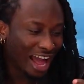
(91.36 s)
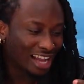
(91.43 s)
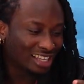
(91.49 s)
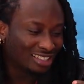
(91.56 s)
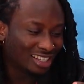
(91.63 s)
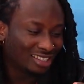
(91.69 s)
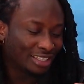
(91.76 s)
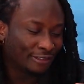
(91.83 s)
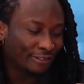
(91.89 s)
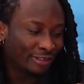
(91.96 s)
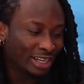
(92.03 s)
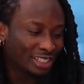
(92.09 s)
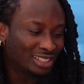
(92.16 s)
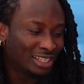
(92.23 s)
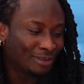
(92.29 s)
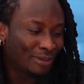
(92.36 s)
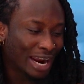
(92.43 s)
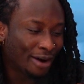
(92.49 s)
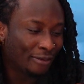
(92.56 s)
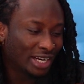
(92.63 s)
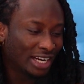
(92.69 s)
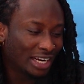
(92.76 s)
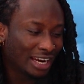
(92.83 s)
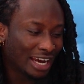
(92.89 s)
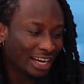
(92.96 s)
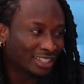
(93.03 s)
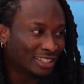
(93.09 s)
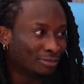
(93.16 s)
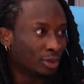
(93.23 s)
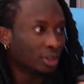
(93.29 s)
and CeeC friendship I really
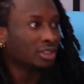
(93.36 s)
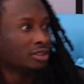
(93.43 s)
like most.